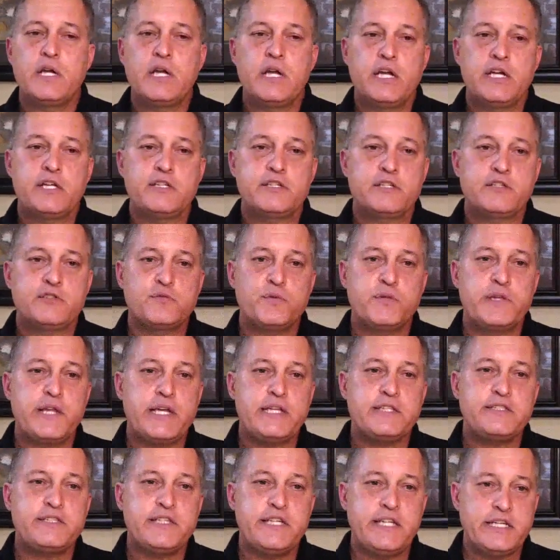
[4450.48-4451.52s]
is because what they
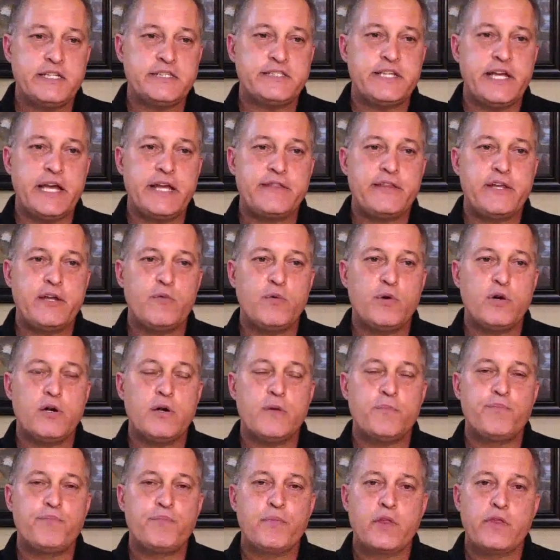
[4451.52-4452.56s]
see is that they
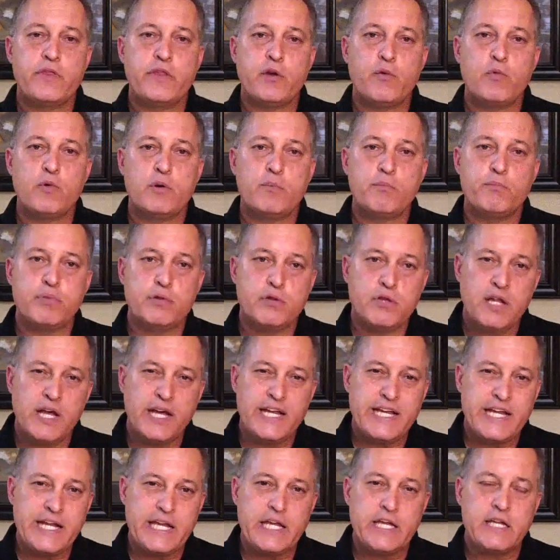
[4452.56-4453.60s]
were there were
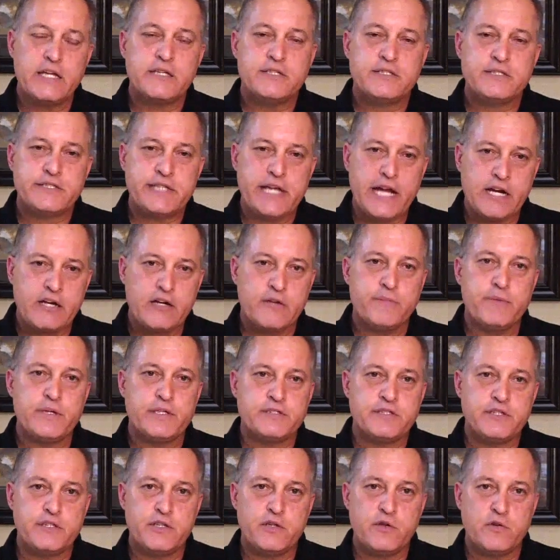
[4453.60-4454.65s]
bloody
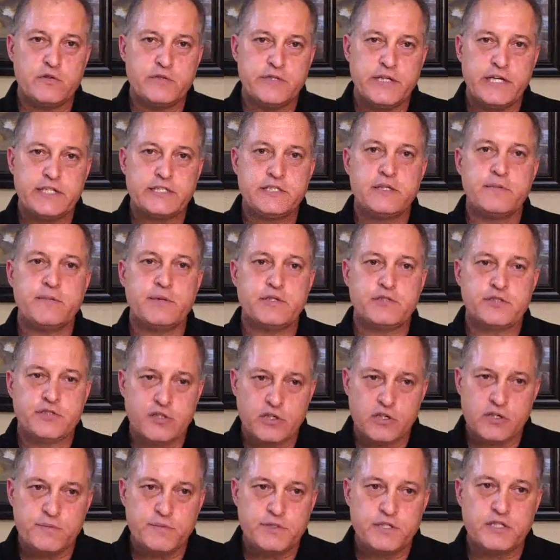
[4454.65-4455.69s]
sacraments in the Old Testament.
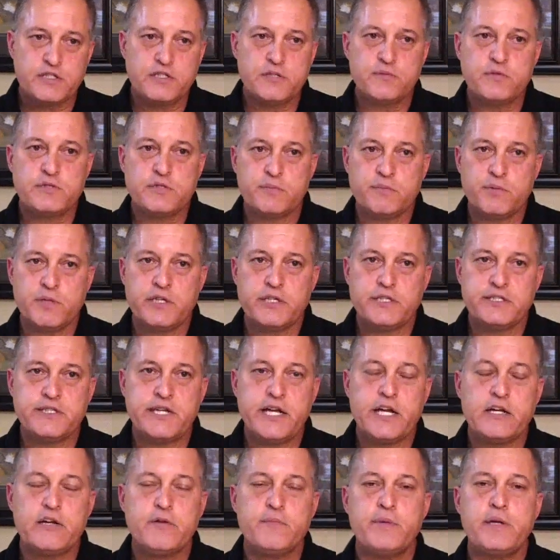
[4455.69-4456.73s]
Circumcision was a bloody
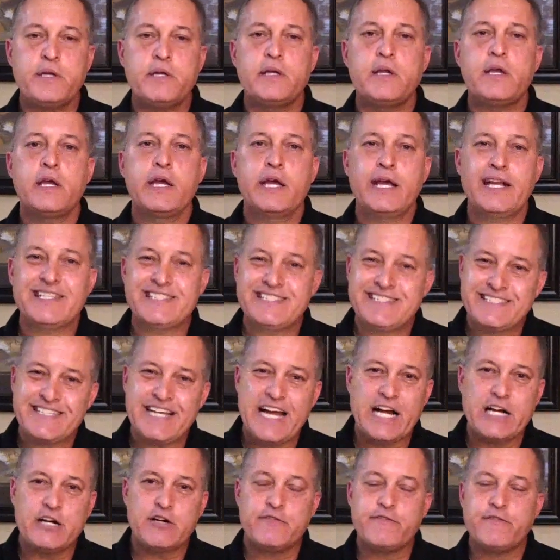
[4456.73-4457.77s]
sacrament and
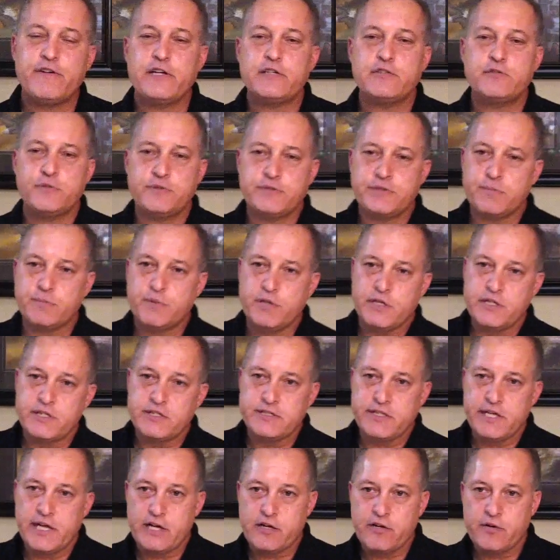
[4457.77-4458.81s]
sacrifice was a bloody
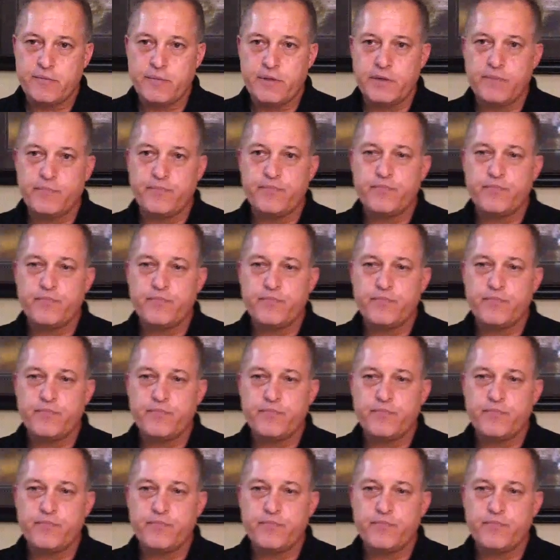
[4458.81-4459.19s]
sacrament.